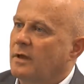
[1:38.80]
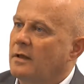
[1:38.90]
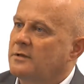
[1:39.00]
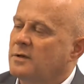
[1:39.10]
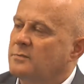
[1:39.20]

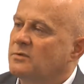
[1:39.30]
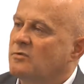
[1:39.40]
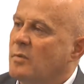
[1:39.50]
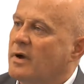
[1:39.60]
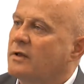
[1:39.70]
in terms of
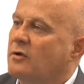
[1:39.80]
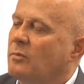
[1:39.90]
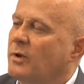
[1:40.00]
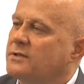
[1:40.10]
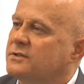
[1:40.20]
remaining
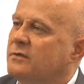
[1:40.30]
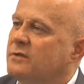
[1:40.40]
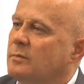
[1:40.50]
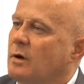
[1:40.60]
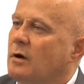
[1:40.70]
competitive in
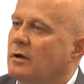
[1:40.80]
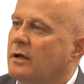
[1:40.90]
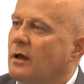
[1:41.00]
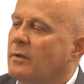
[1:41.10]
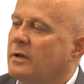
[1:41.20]
the
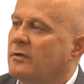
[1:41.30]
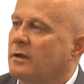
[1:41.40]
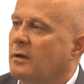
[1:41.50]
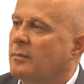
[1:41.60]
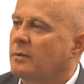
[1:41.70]
market, I mean, I
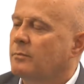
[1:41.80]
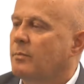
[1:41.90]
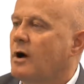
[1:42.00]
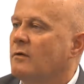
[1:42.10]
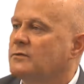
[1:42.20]
think a big
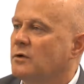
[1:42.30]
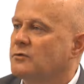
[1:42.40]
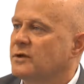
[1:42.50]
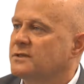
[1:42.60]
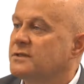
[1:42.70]
part of soft
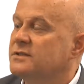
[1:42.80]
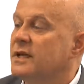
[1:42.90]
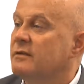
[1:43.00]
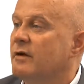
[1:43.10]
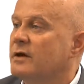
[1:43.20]
drinks is
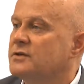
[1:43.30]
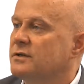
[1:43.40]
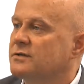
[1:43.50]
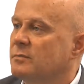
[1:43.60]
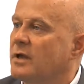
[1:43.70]

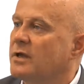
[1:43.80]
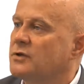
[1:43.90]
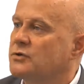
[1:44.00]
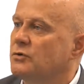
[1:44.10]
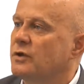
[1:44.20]
innovation. So making
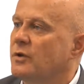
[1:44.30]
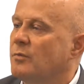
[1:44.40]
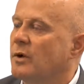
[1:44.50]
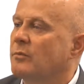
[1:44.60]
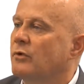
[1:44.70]
sure that you
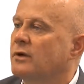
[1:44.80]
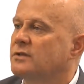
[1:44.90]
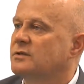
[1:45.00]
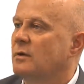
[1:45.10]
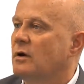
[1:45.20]
bring
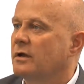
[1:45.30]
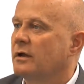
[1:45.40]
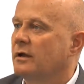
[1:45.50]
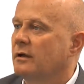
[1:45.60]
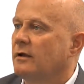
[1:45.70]
products to
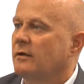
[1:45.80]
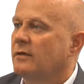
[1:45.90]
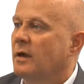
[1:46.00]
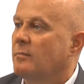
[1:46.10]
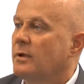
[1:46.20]
market
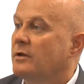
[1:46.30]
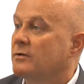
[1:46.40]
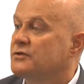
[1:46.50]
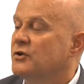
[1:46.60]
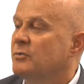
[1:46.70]
that meet
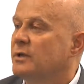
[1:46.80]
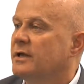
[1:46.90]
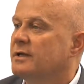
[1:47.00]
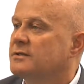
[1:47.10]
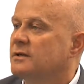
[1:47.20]
consumer
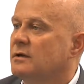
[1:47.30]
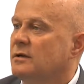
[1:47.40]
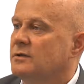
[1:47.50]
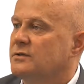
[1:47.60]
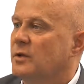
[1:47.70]
needs.
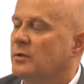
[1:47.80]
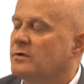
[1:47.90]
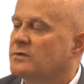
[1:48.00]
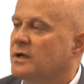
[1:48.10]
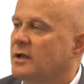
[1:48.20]
So you would
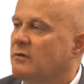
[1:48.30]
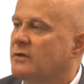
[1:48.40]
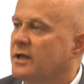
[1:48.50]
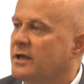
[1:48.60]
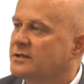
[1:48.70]
have seen over
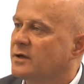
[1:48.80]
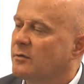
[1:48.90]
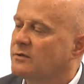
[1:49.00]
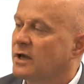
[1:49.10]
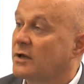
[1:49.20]
the years that
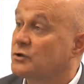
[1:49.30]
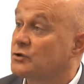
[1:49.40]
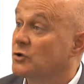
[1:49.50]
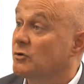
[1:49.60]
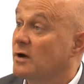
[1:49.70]
we've taken
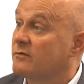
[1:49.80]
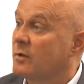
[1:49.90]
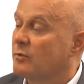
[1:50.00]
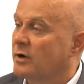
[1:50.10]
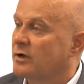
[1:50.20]
sugar out of our
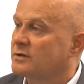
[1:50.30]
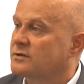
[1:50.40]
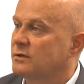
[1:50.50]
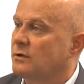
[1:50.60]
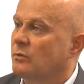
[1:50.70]

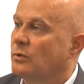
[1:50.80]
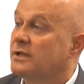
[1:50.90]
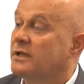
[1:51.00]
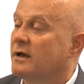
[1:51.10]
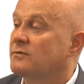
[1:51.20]
products. We
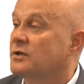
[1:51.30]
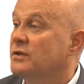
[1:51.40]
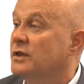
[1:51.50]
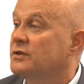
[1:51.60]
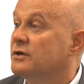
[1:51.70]
didn't have to
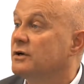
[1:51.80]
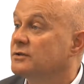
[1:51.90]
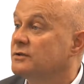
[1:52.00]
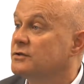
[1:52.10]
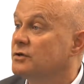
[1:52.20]
knee-jerk
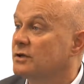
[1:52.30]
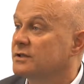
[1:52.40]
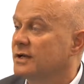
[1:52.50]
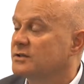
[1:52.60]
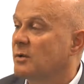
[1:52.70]
to the sugar
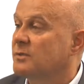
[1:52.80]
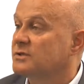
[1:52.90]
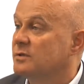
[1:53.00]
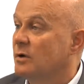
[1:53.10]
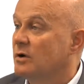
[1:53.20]
tax coming
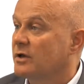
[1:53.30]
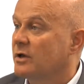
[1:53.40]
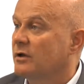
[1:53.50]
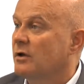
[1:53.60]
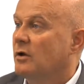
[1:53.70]
to the market.